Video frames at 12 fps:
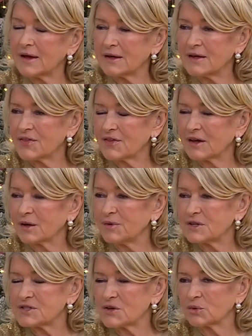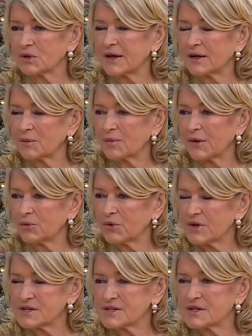anything. I mean, it's so light on my
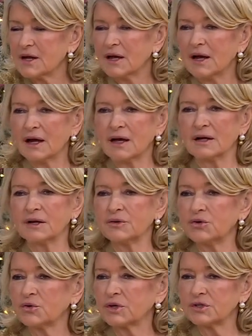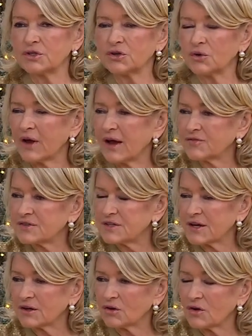wrist. Uh, you can you don't have to
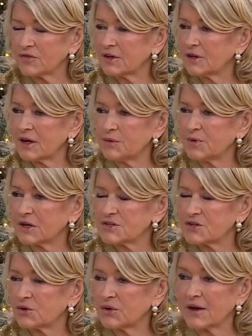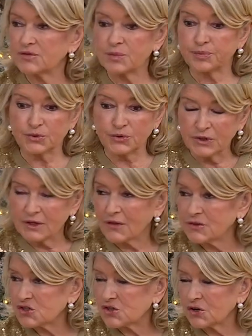take it off at night because you don't have to put it
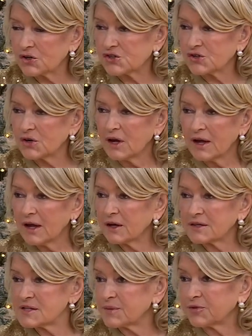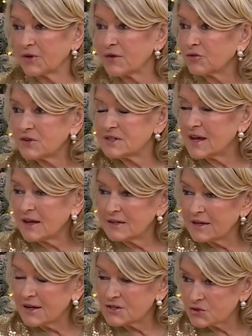on the charger except for every
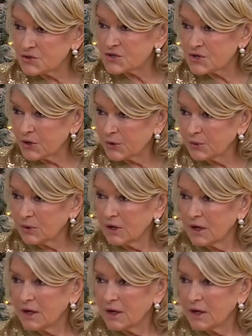10 days or so.